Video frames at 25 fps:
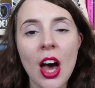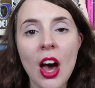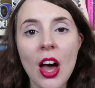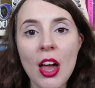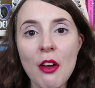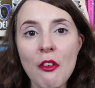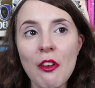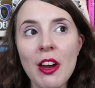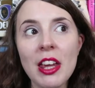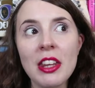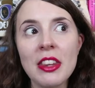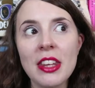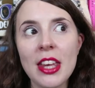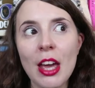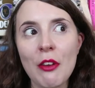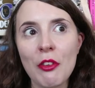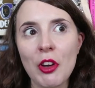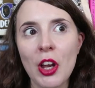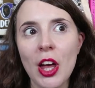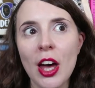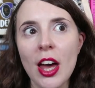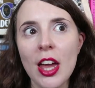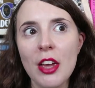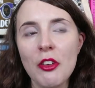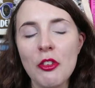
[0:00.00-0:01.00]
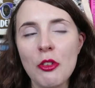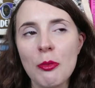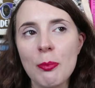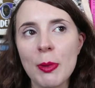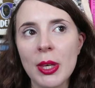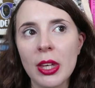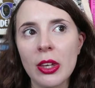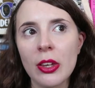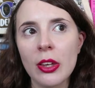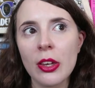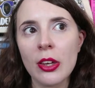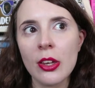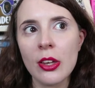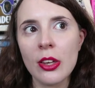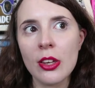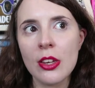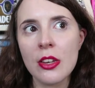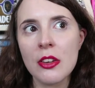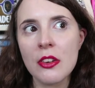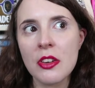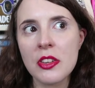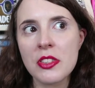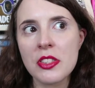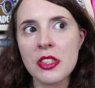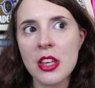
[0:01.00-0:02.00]
I read The Otherlife
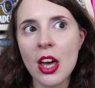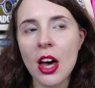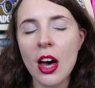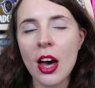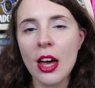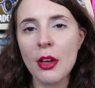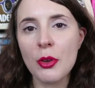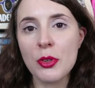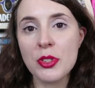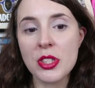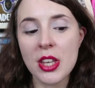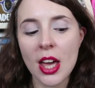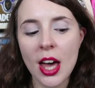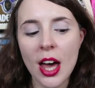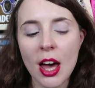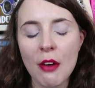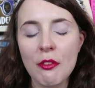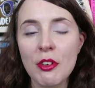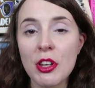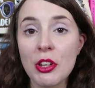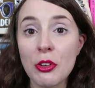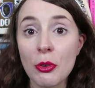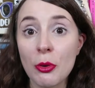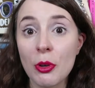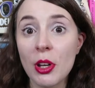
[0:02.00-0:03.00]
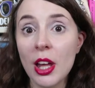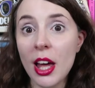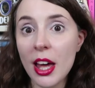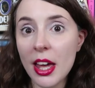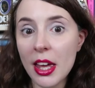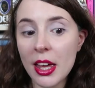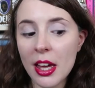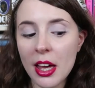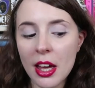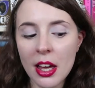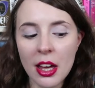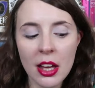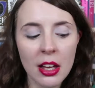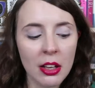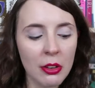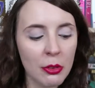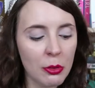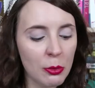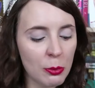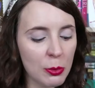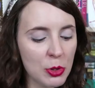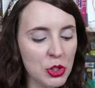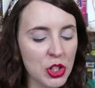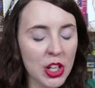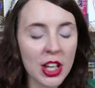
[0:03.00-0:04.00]
because I also have Little Liar,
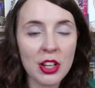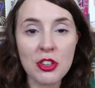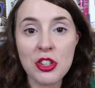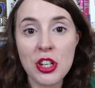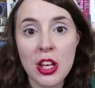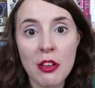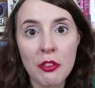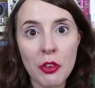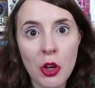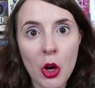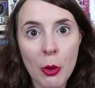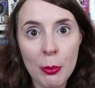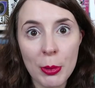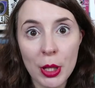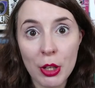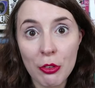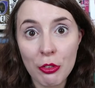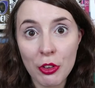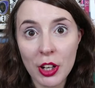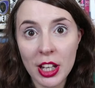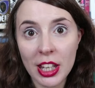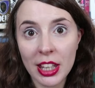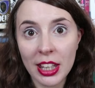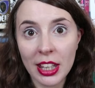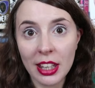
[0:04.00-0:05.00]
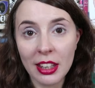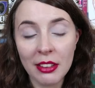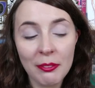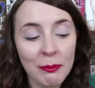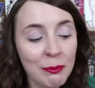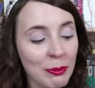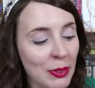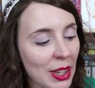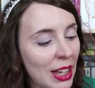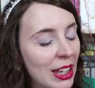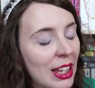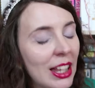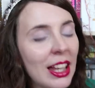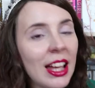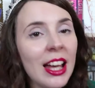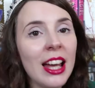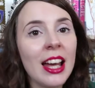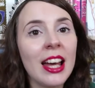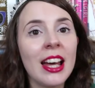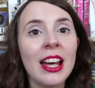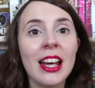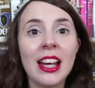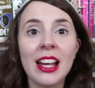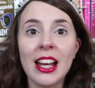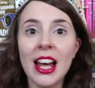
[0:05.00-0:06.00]
which I actually have a copy of right here.
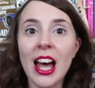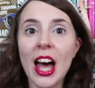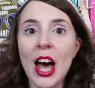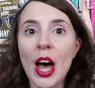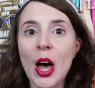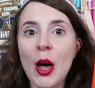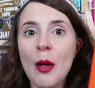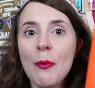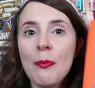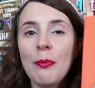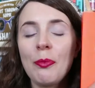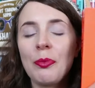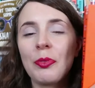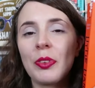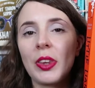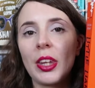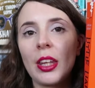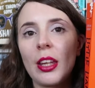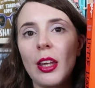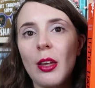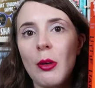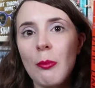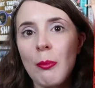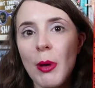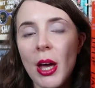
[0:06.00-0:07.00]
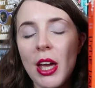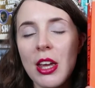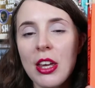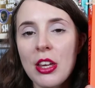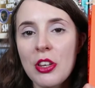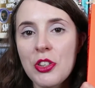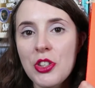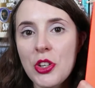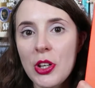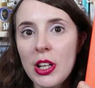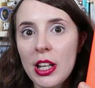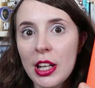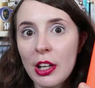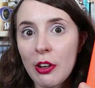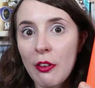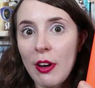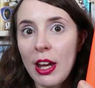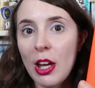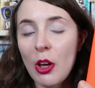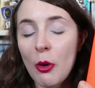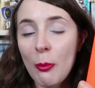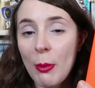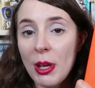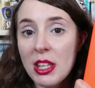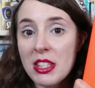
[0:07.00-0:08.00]
Um, by Julia
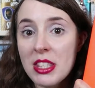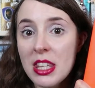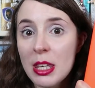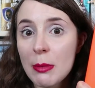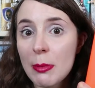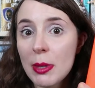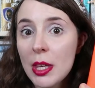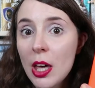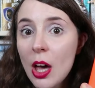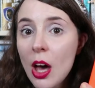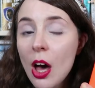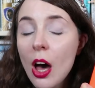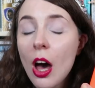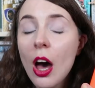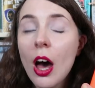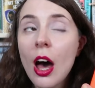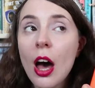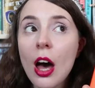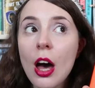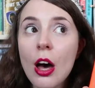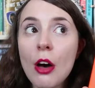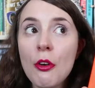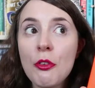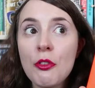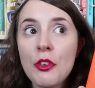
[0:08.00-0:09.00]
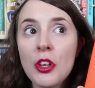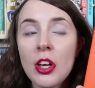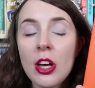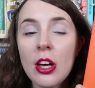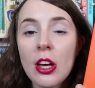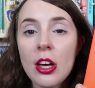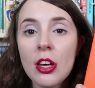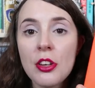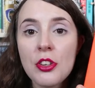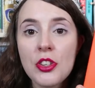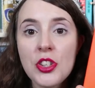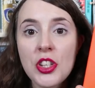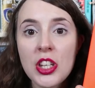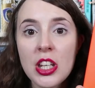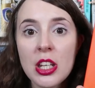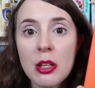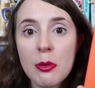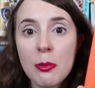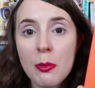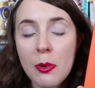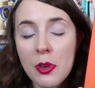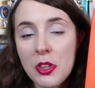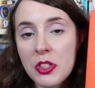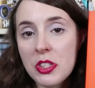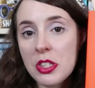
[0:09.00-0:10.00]
Gray on my TBR after she
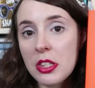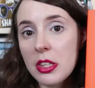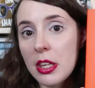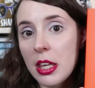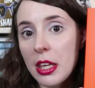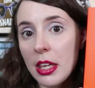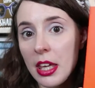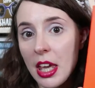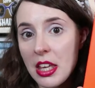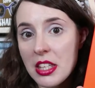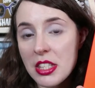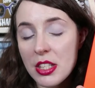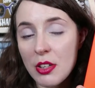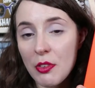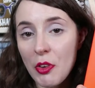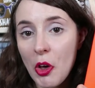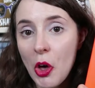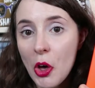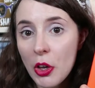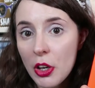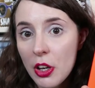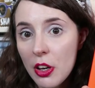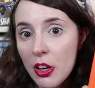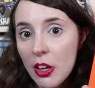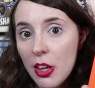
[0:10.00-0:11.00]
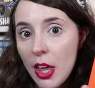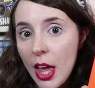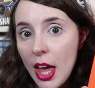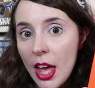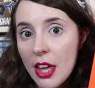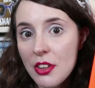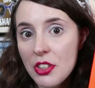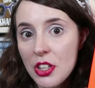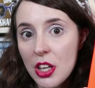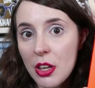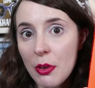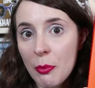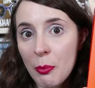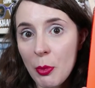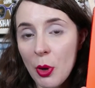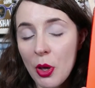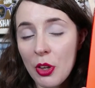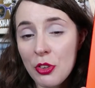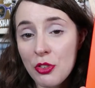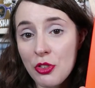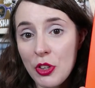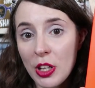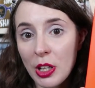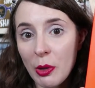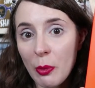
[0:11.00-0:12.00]
was the guest of honour at
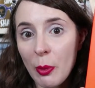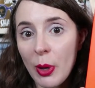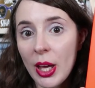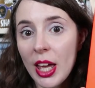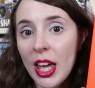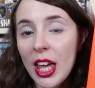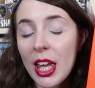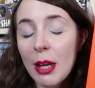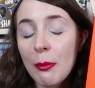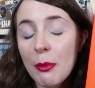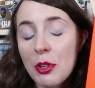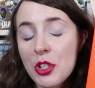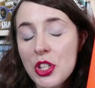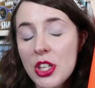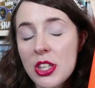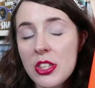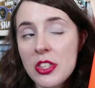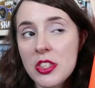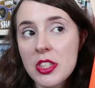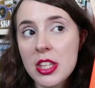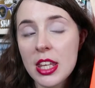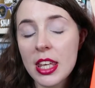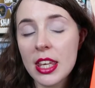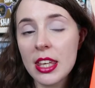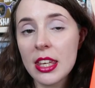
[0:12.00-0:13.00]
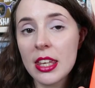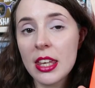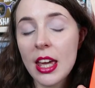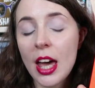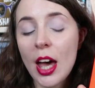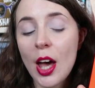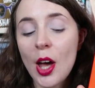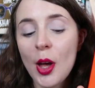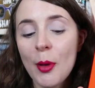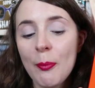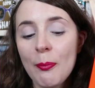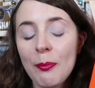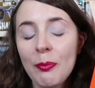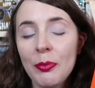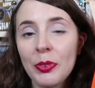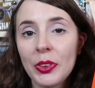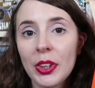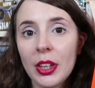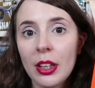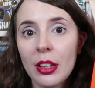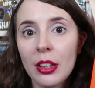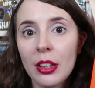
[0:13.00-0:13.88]
what Drink YA, which is the um,